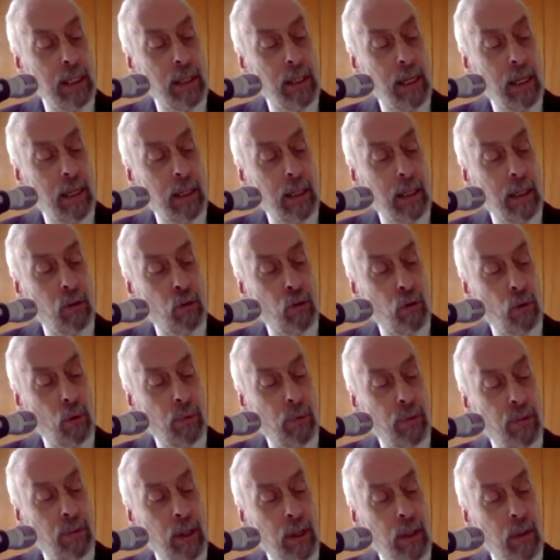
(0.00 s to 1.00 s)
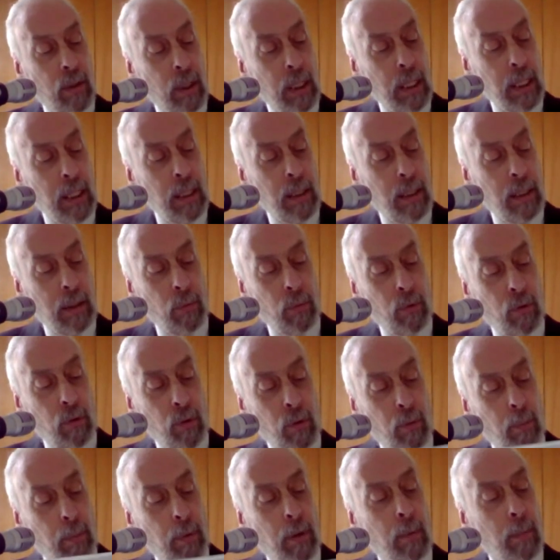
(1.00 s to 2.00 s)
Darejo Zarnik, which
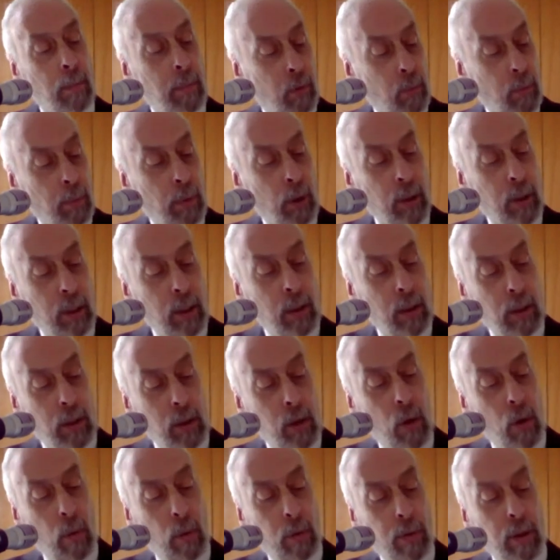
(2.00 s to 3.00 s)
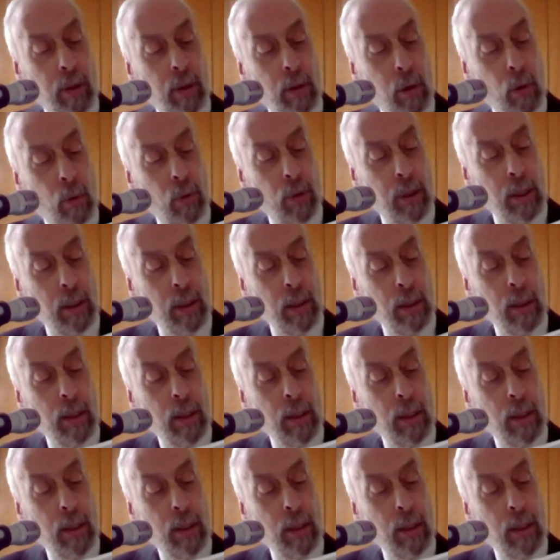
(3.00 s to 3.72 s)
is spoken in northern Lori,